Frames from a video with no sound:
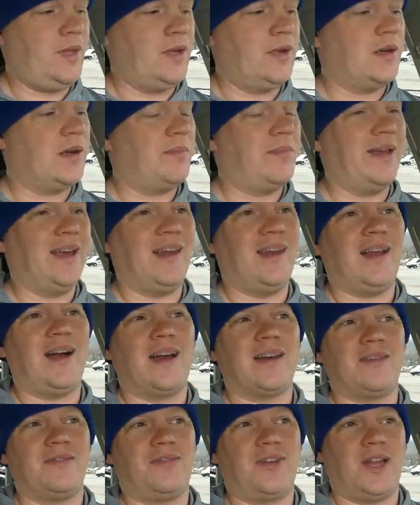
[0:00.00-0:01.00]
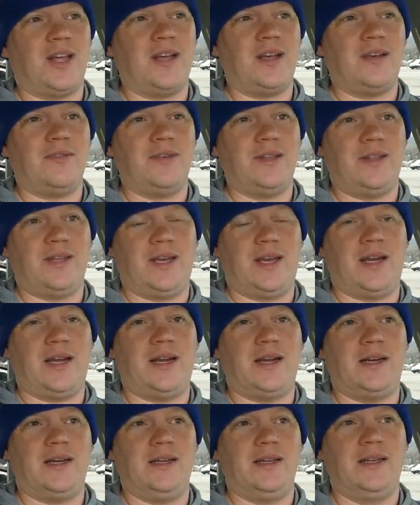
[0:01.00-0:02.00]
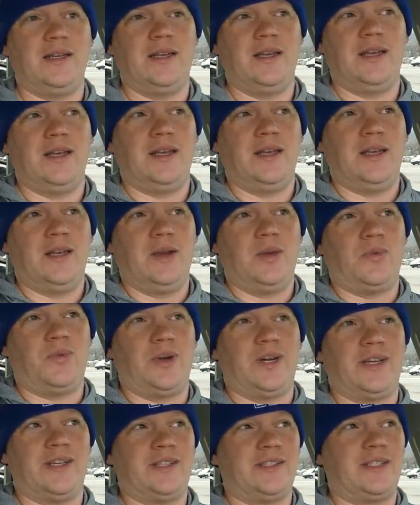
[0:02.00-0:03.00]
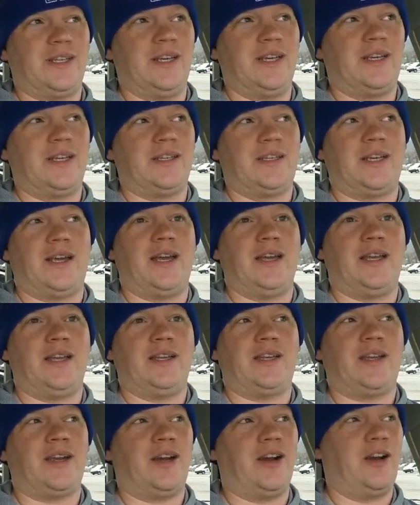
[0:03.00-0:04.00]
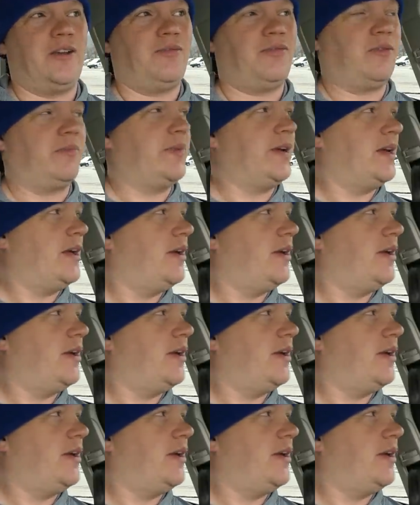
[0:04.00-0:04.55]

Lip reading: Gonna be a lot of love in the air. We're gonna see Kentucky turn from